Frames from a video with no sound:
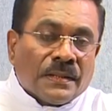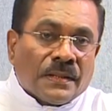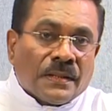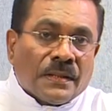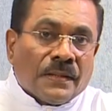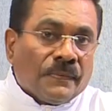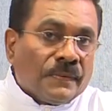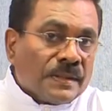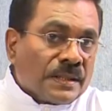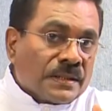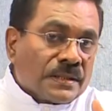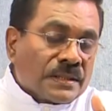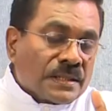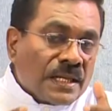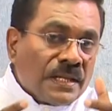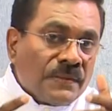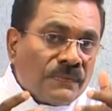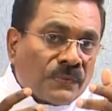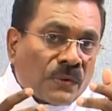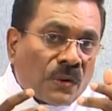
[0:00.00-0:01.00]
with
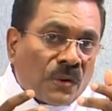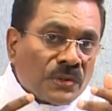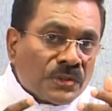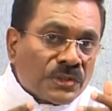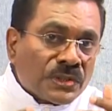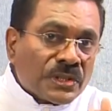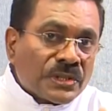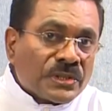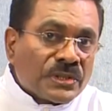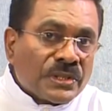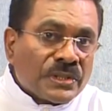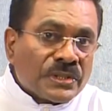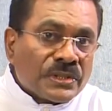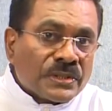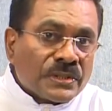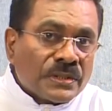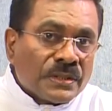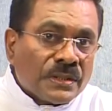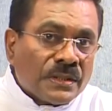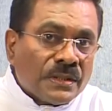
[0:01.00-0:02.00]
self-consciousness.